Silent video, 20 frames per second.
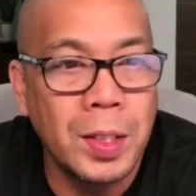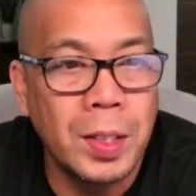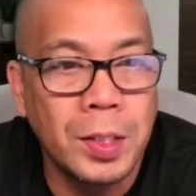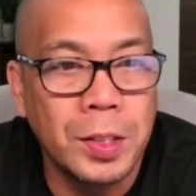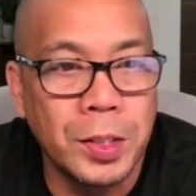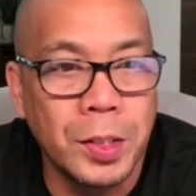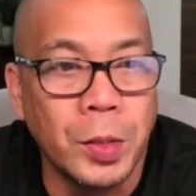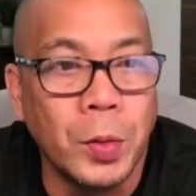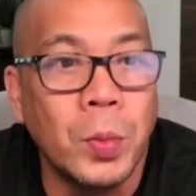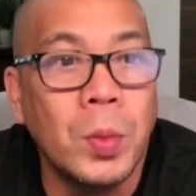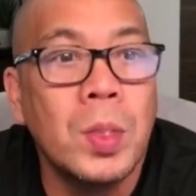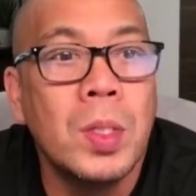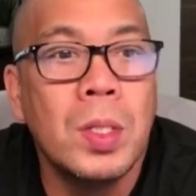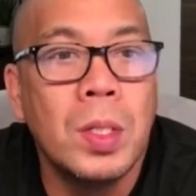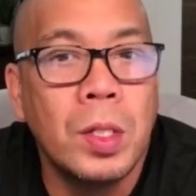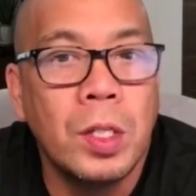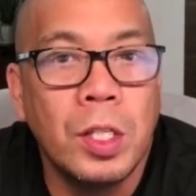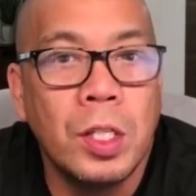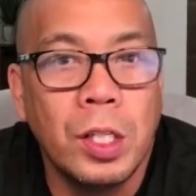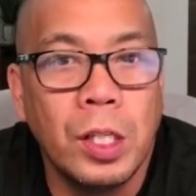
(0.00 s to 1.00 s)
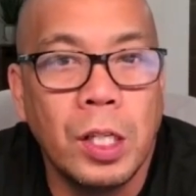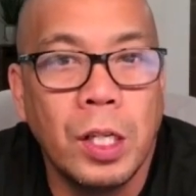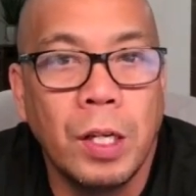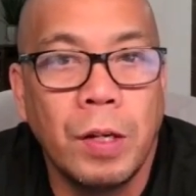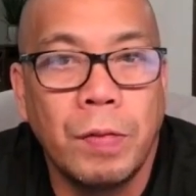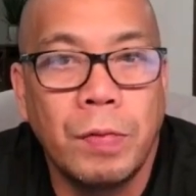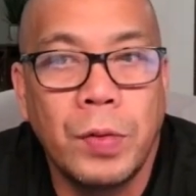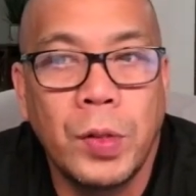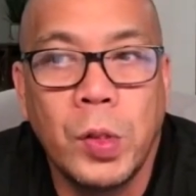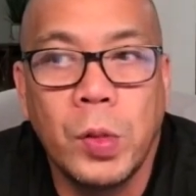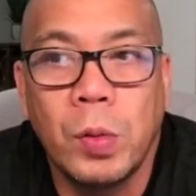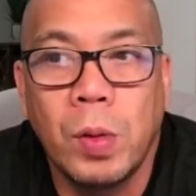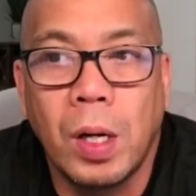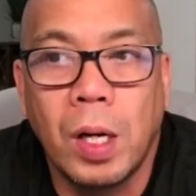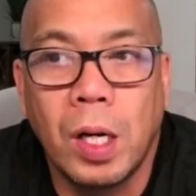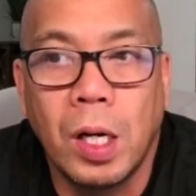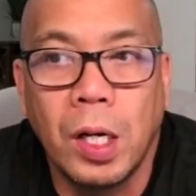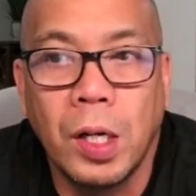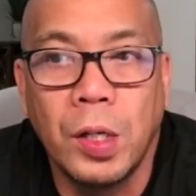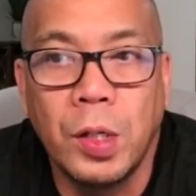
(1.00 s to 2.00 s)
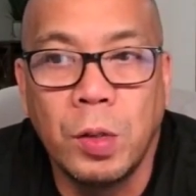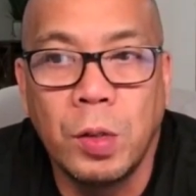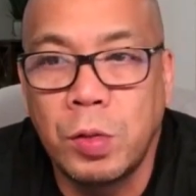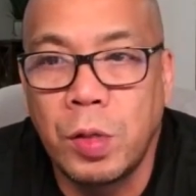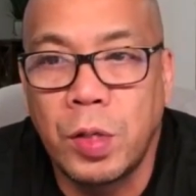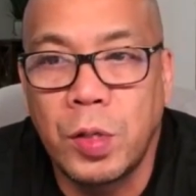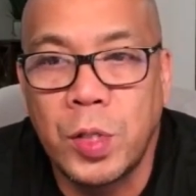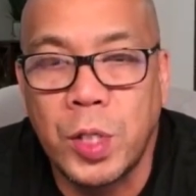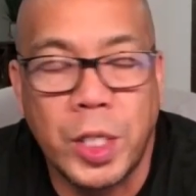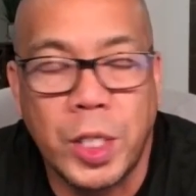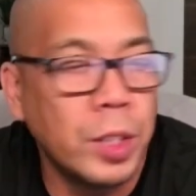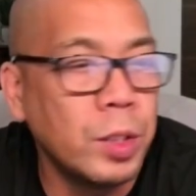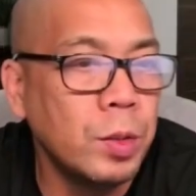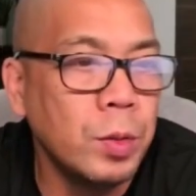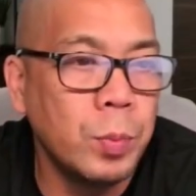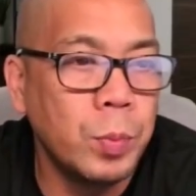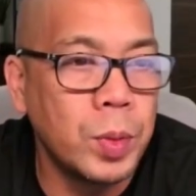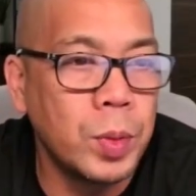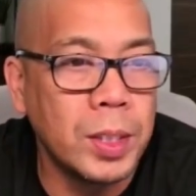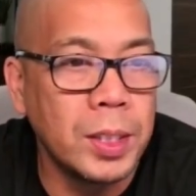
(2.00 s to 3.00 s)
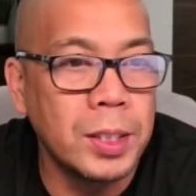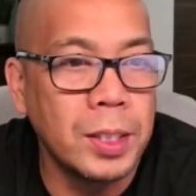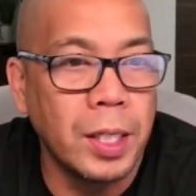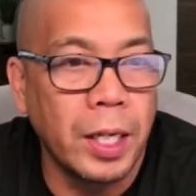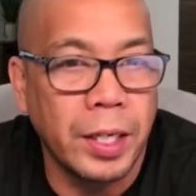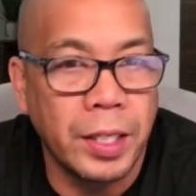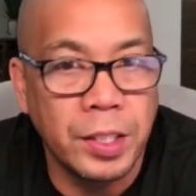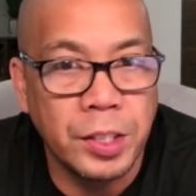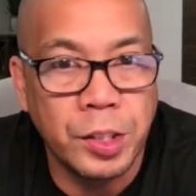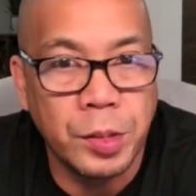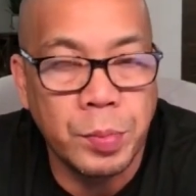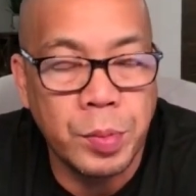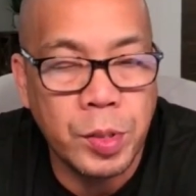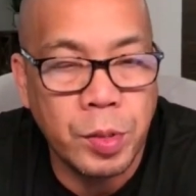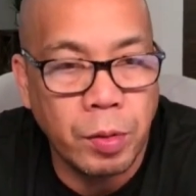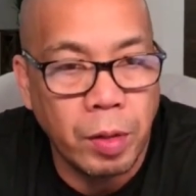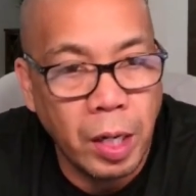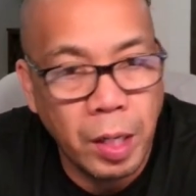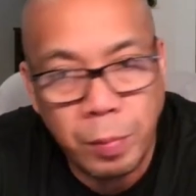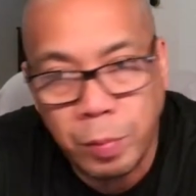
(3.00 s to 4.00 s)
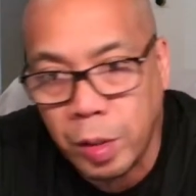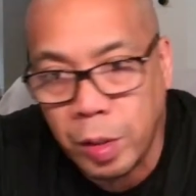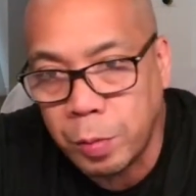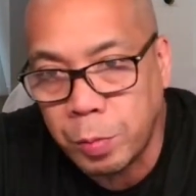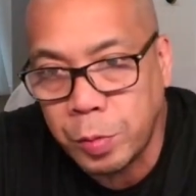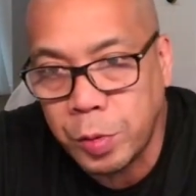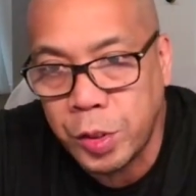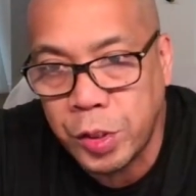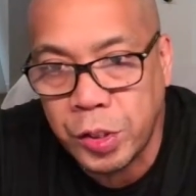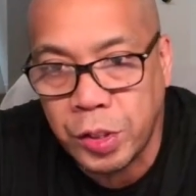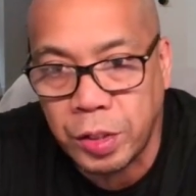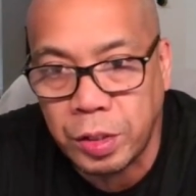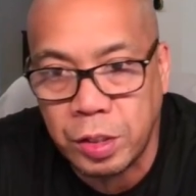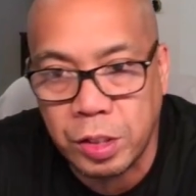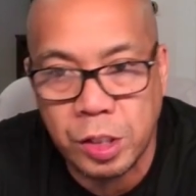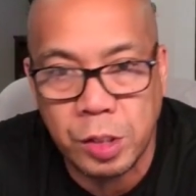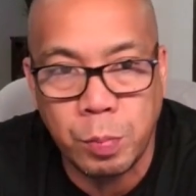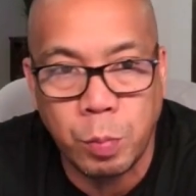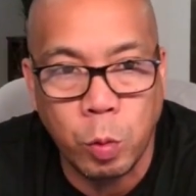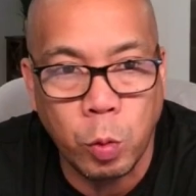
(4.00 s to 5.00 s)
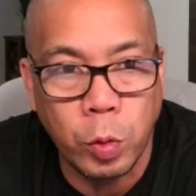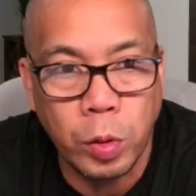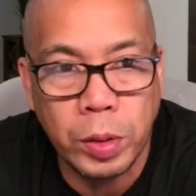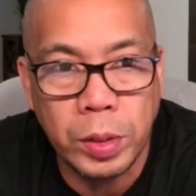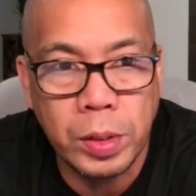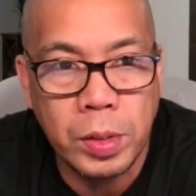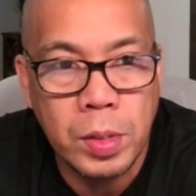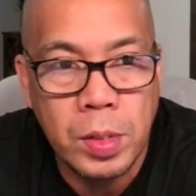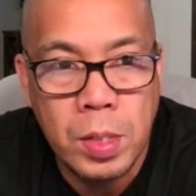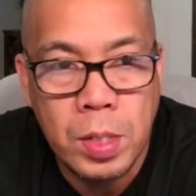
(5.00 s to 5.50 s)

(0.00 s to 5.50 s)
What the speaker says: So if you are new to the channel, please like and subscribe. We appreciate the support.